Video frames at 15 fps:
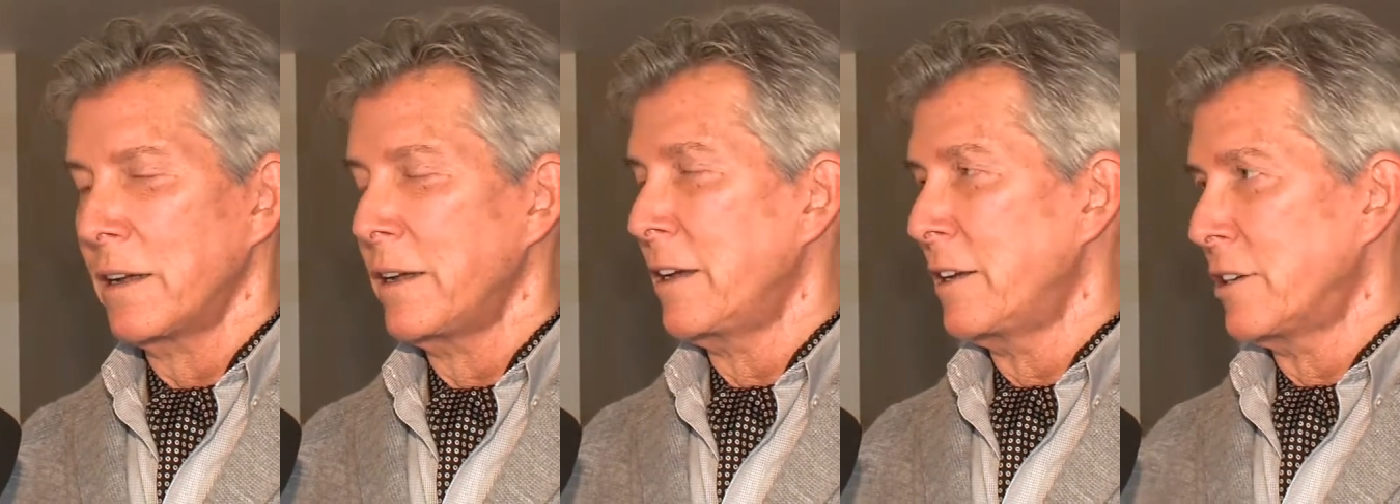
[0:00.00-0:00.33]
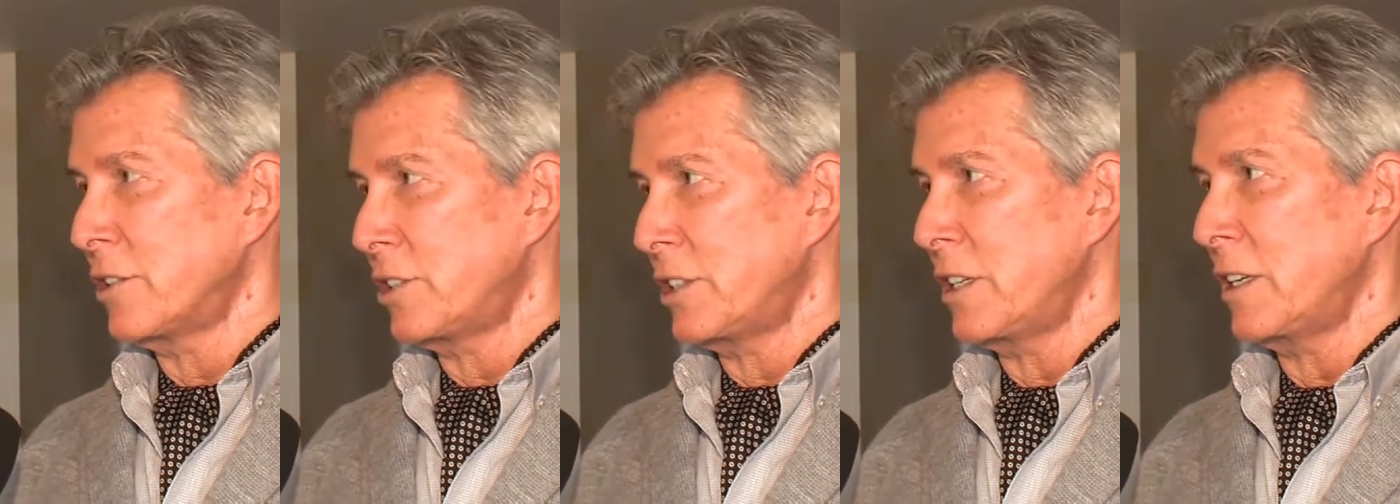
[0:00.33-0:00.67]

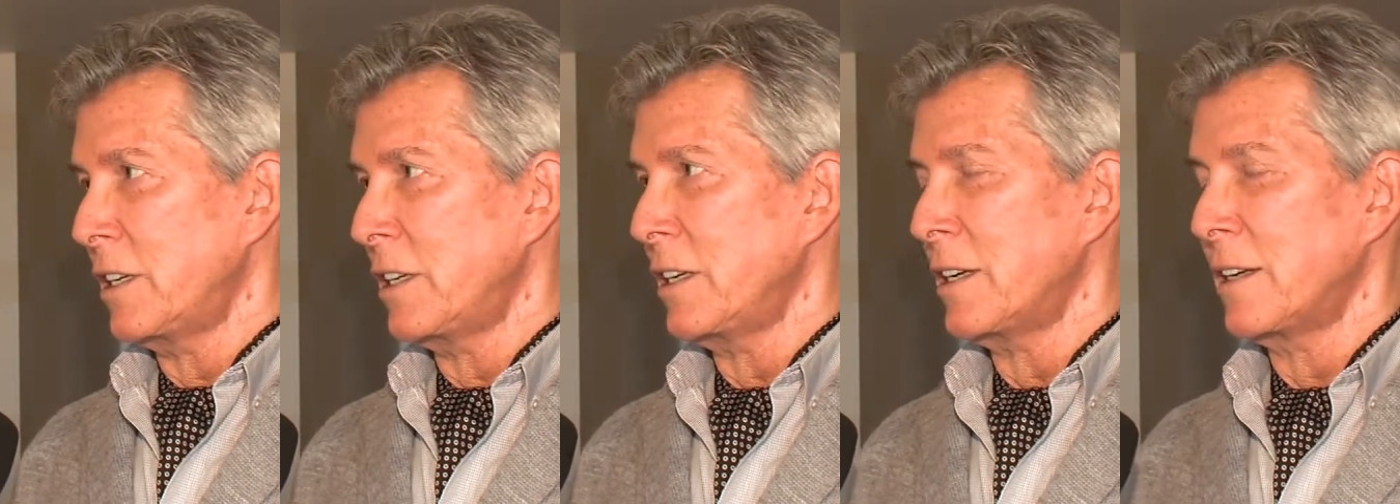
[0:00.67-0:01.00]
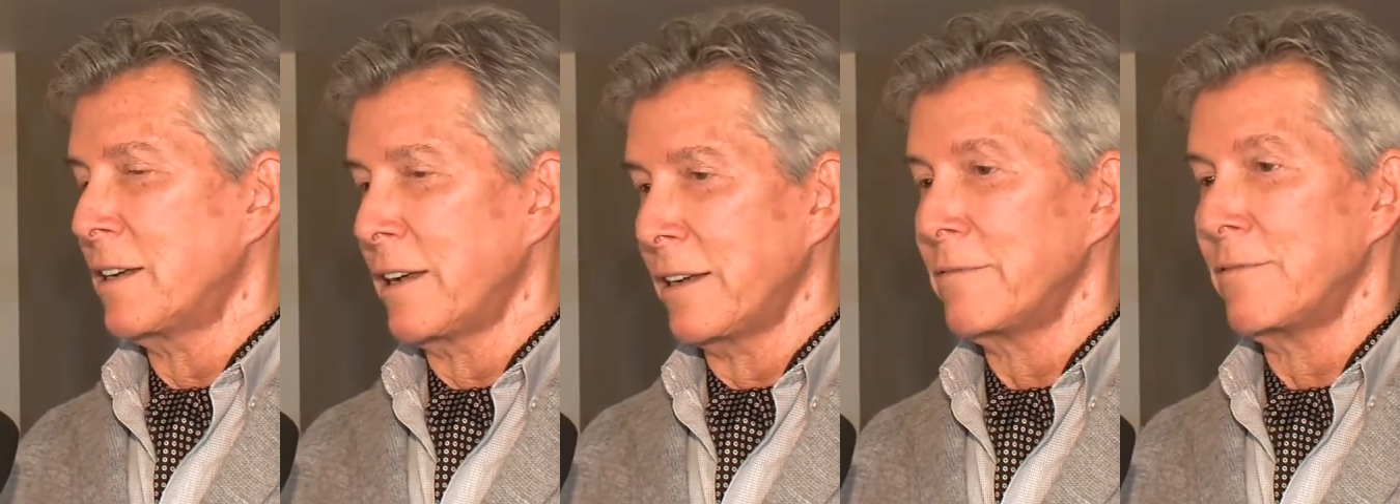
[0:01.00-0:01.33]
inner city,
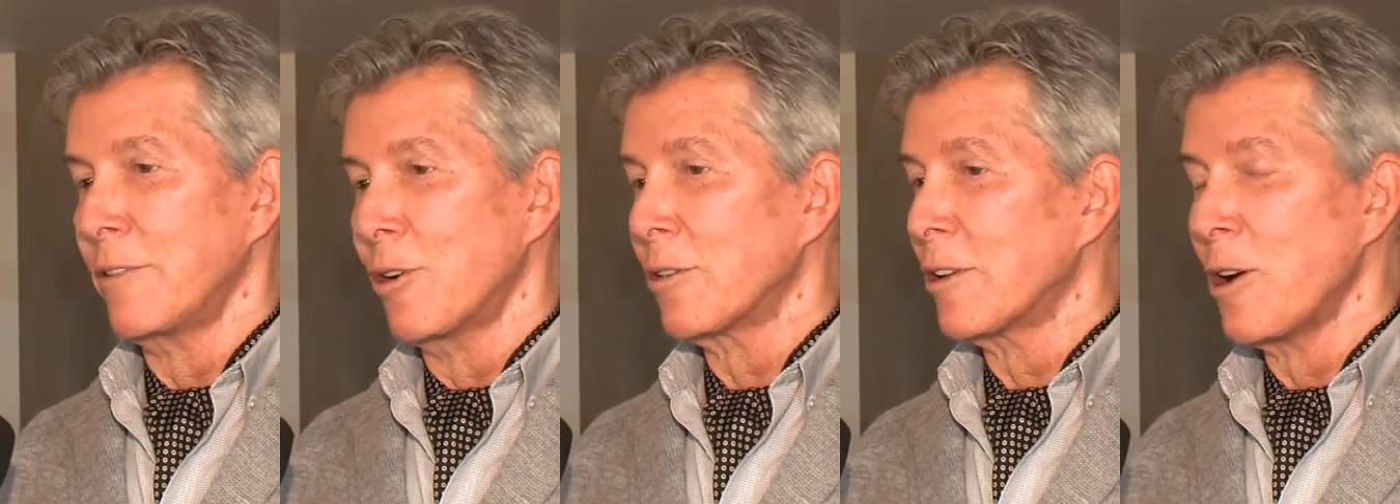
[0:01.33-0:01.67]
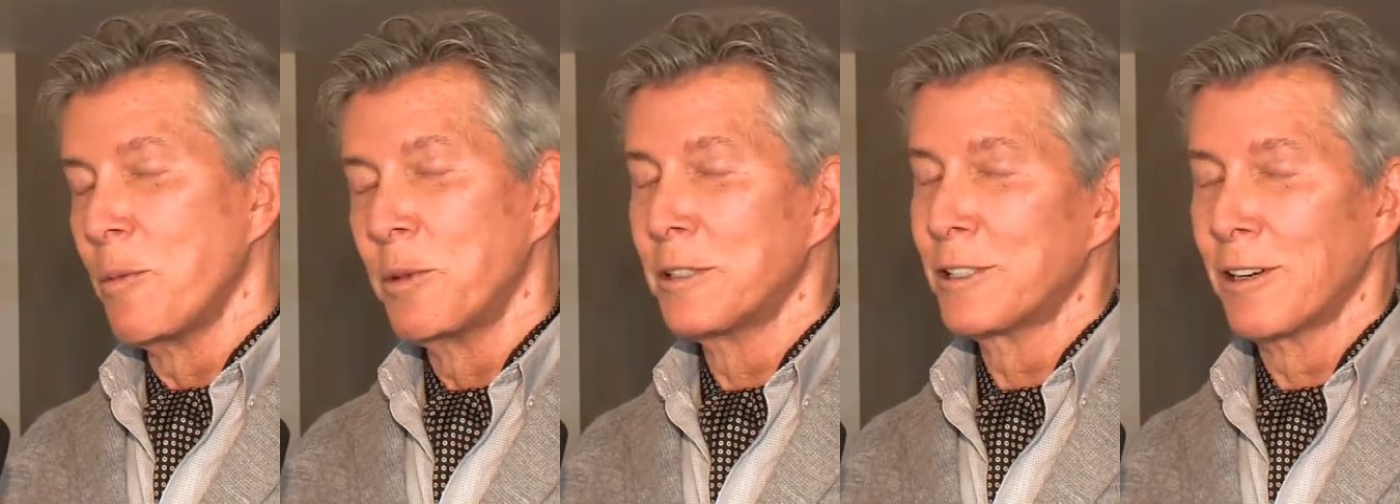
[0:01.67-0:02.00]
and
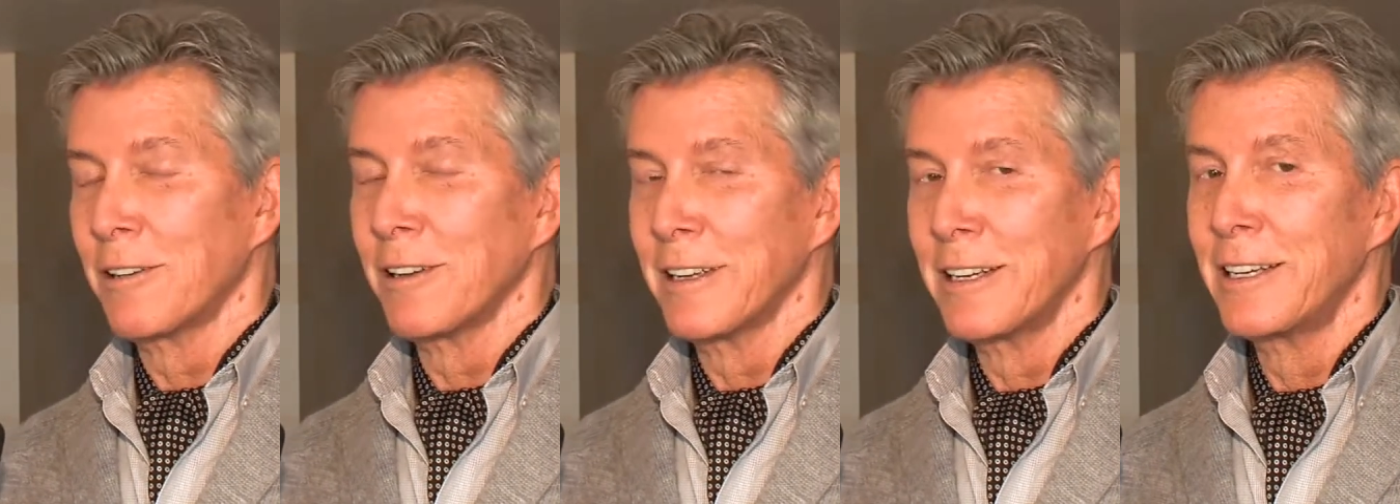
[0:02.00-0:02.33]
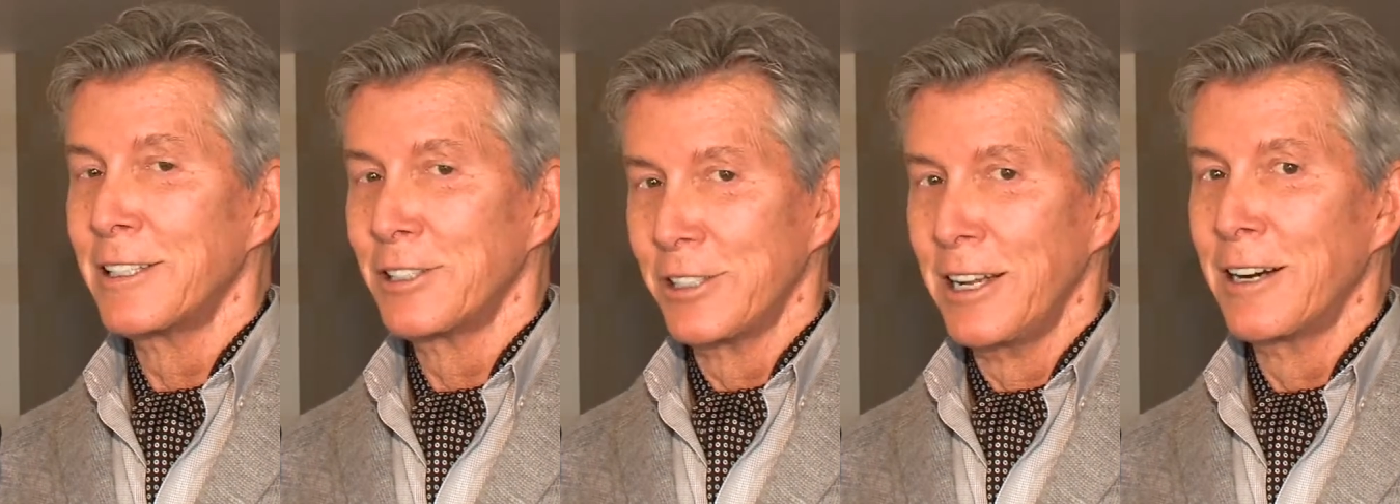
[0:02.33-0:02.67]
Oklahoma certainly
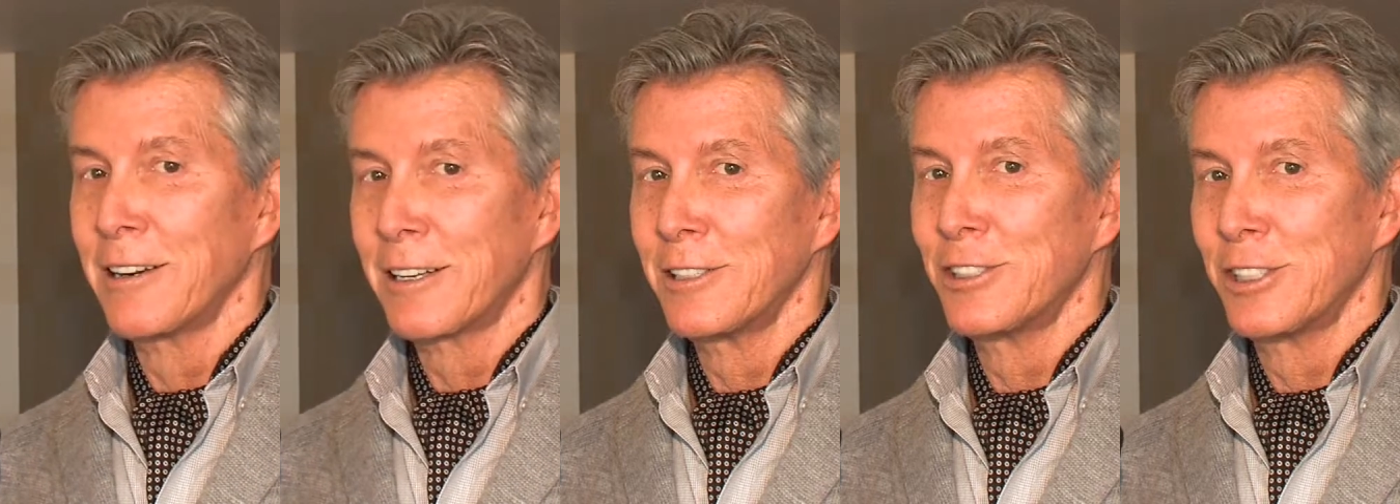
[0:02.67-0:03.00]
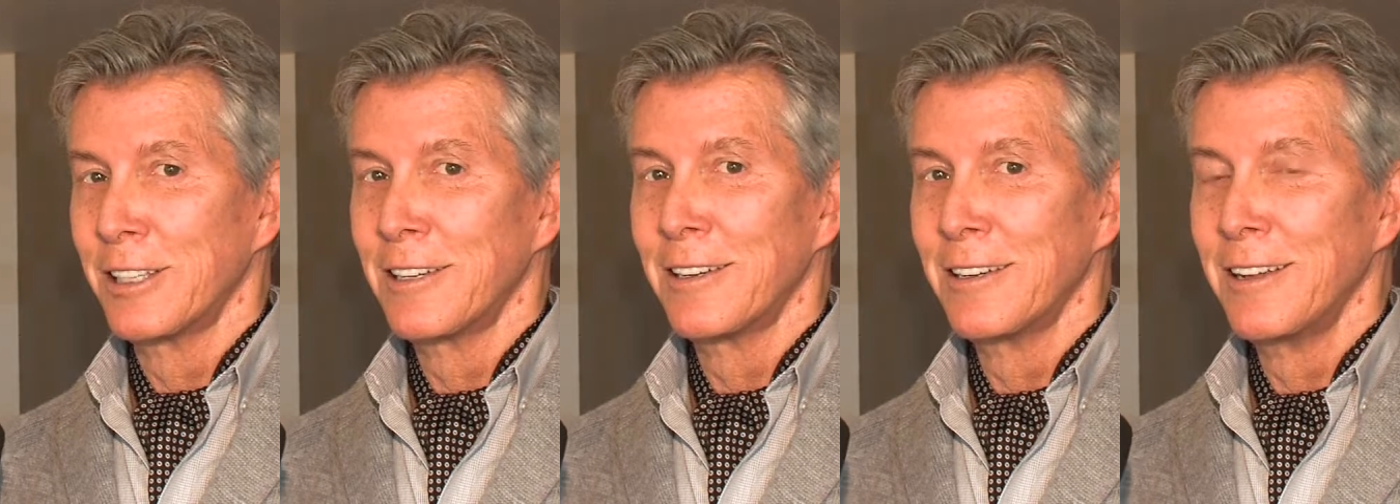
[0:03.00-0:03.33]
is now
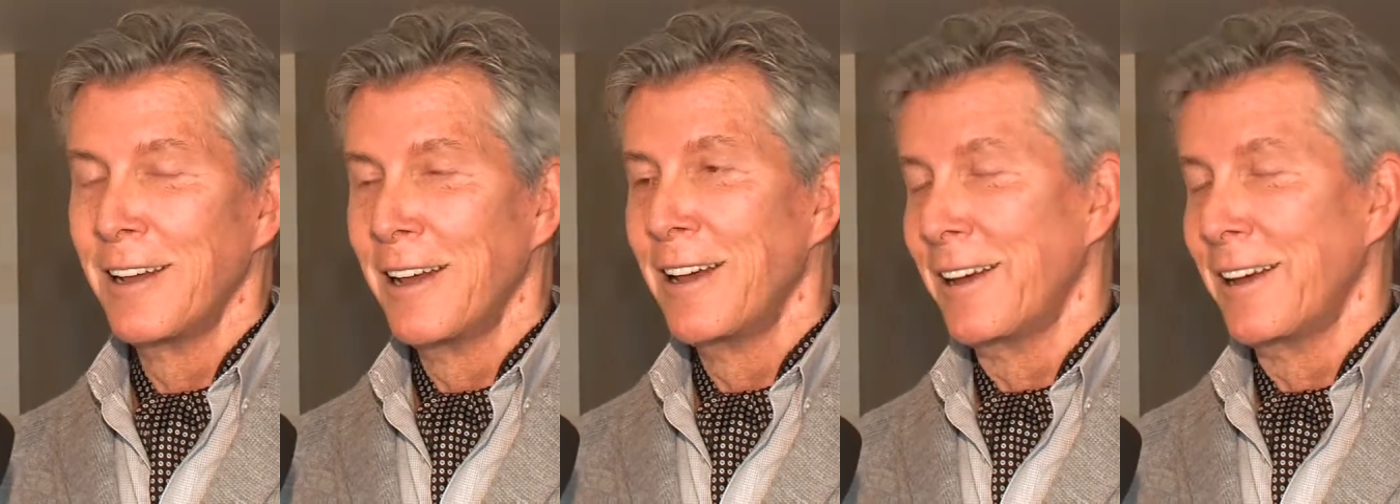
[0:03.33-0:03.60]
considered